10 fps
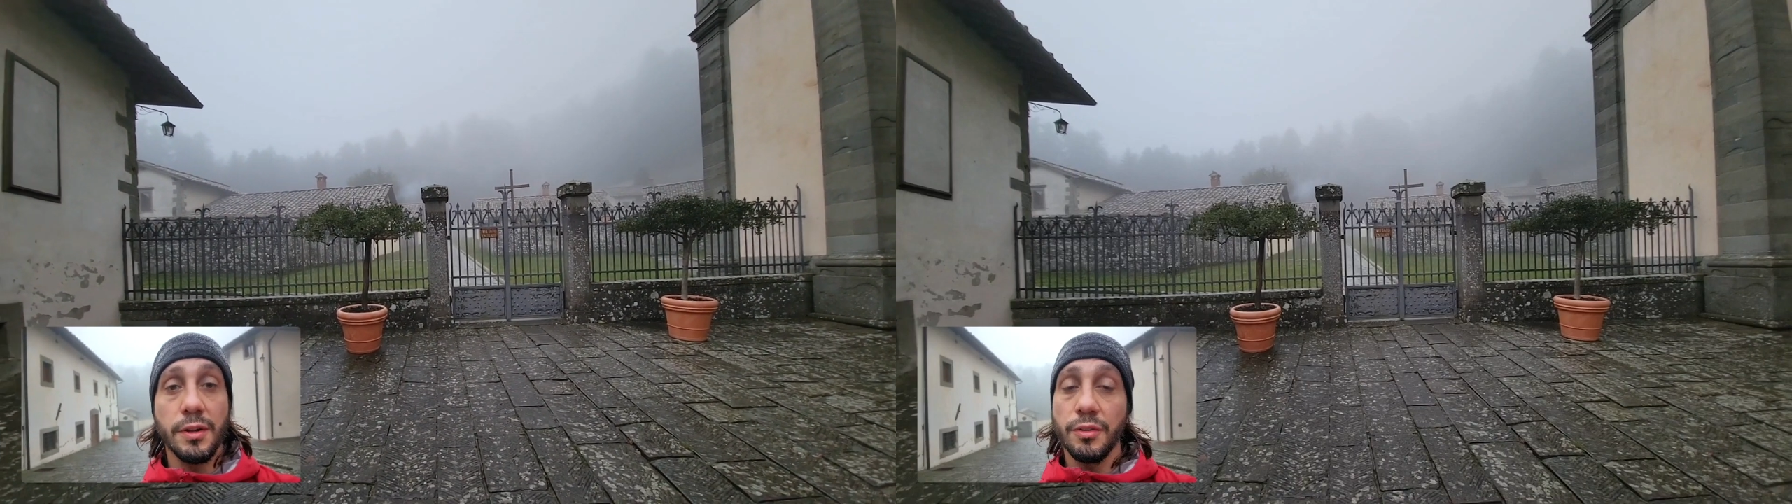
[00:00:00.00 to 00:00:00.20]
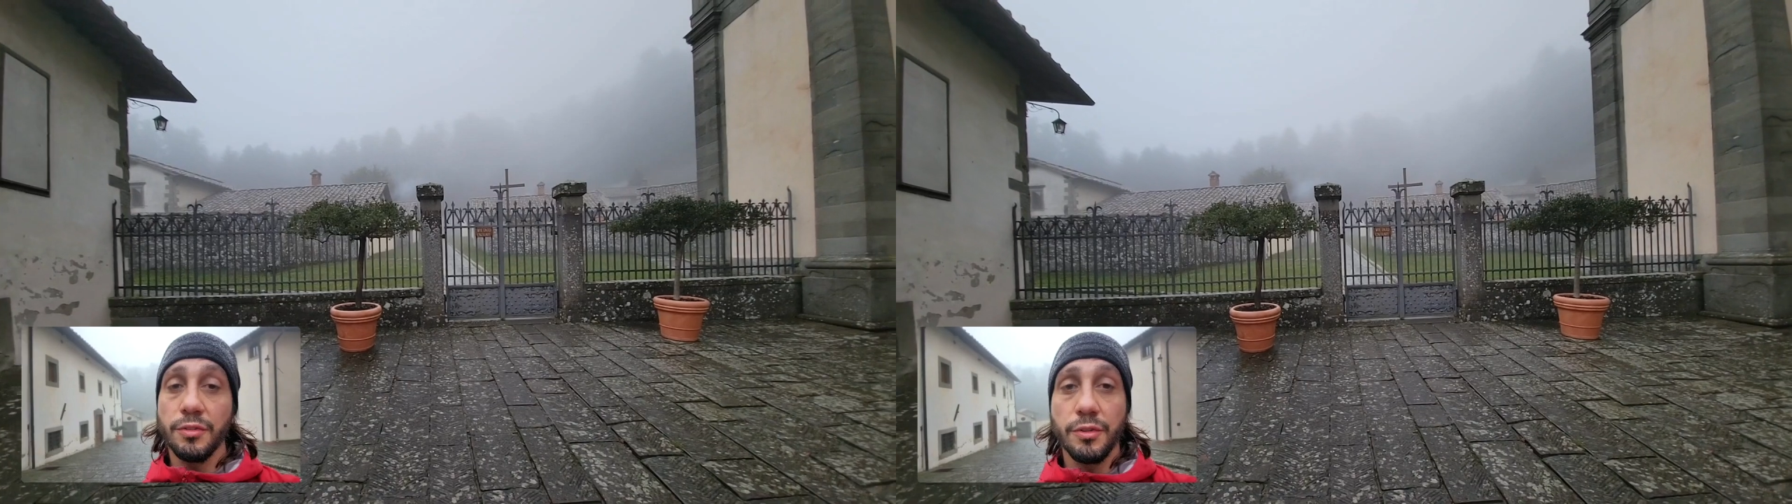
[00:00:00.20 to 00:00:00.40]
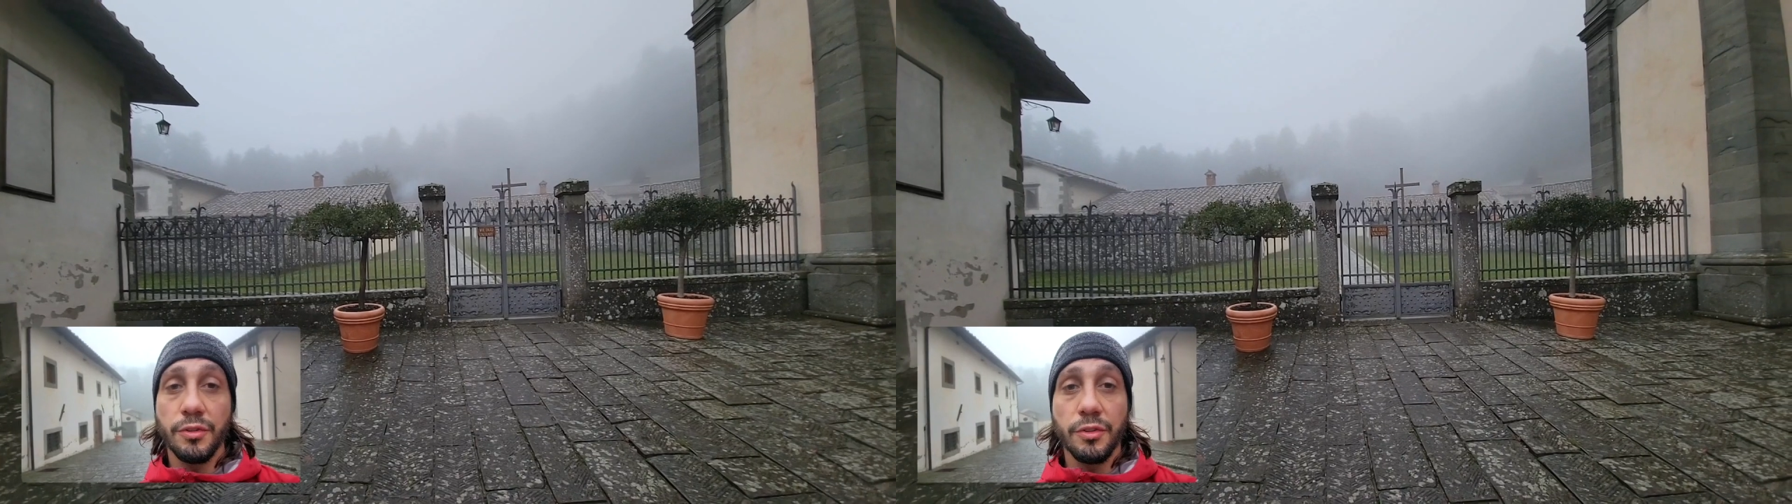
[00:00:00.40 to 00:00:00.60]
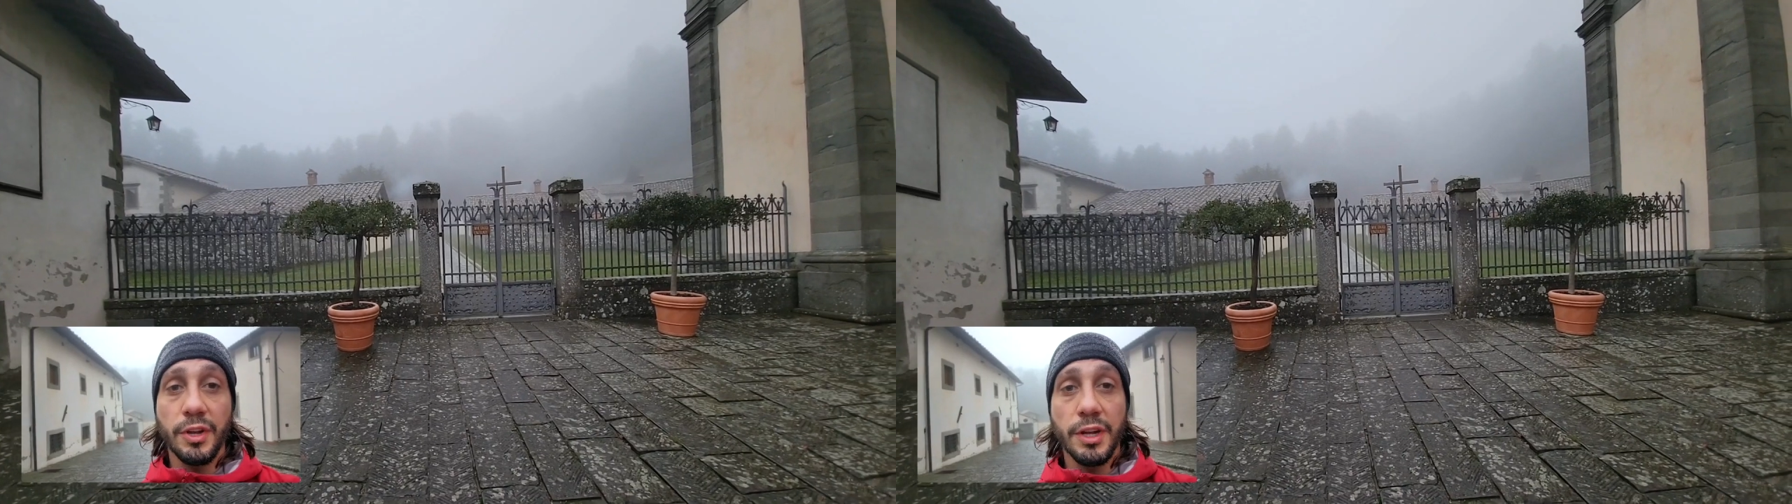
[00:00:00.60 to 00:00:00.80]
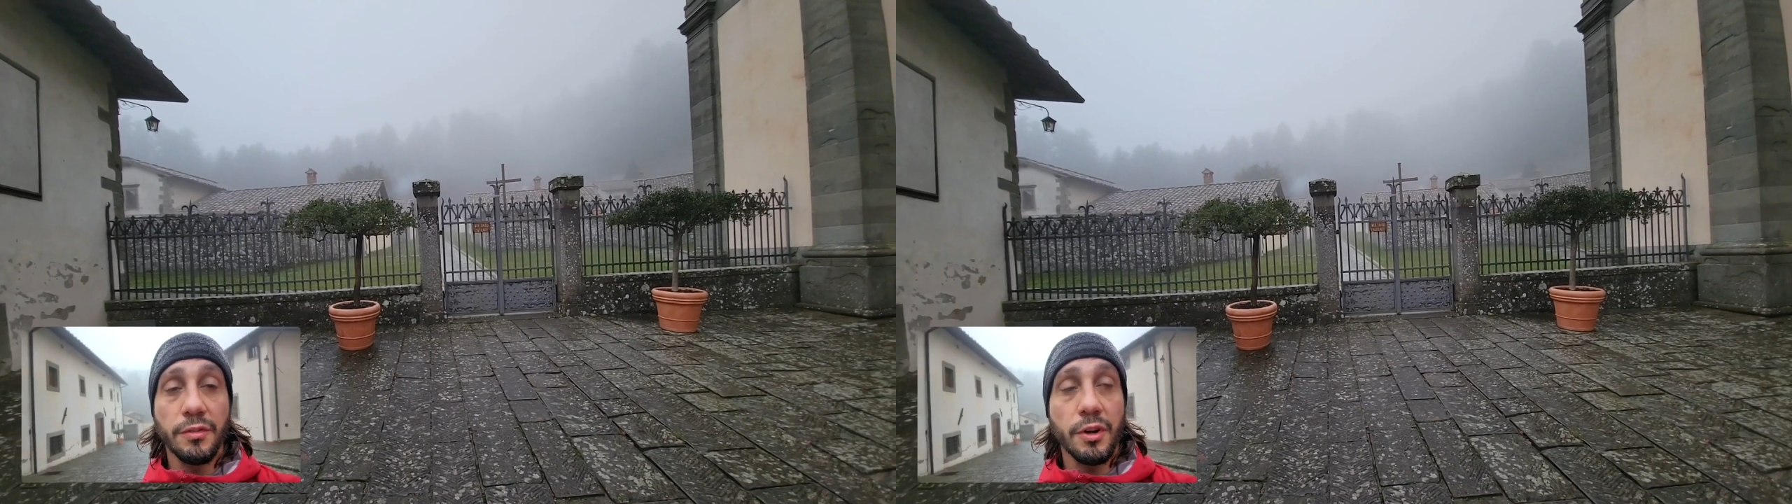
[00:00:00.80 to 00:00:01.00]
also in the
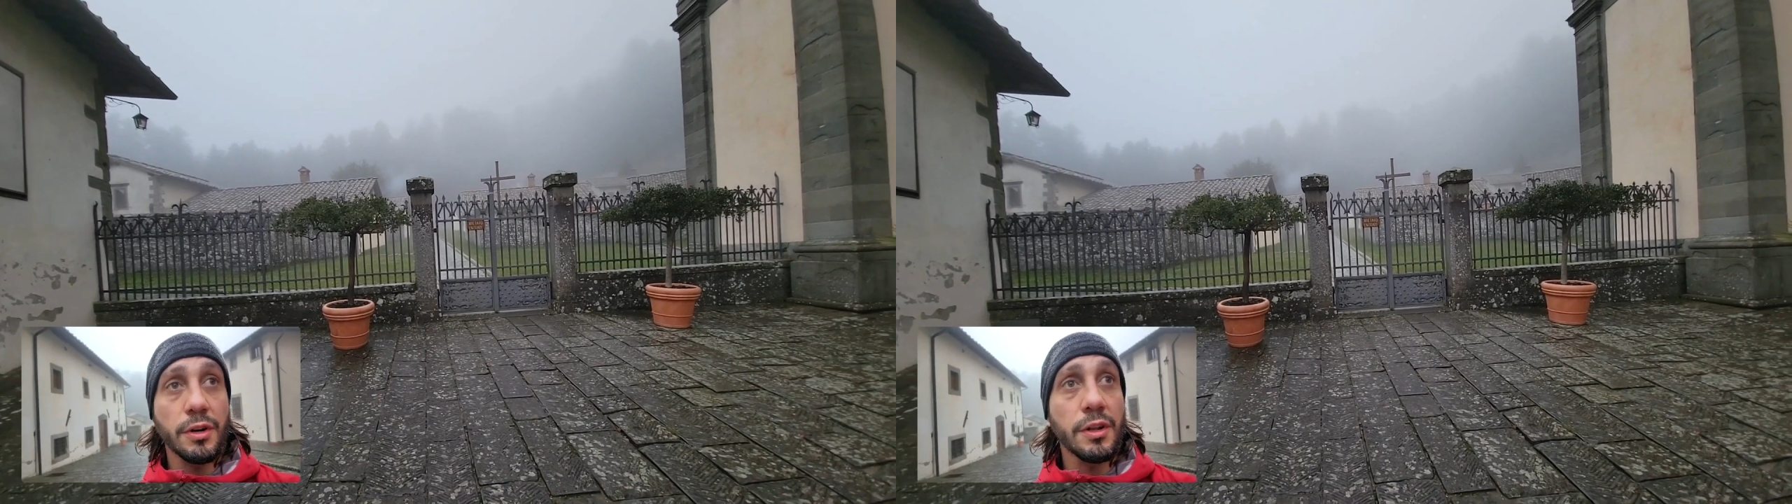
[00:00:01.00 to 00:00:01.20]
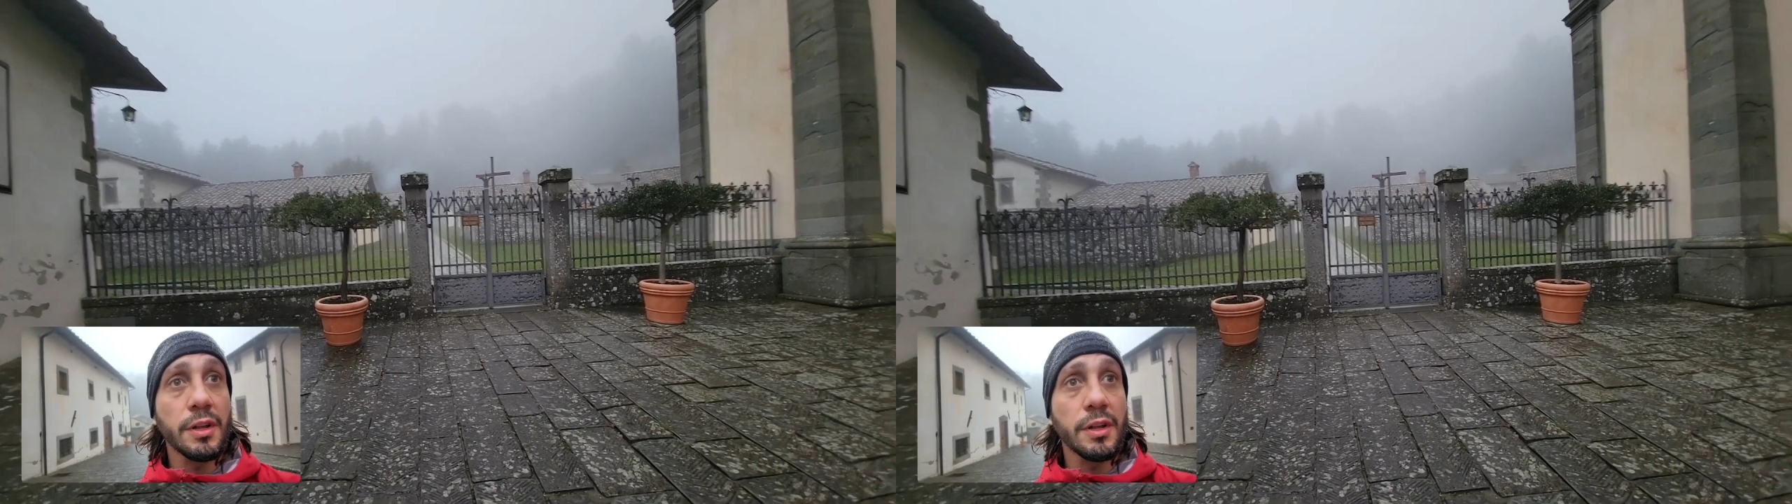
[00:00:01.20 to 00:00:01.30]
Society of Art.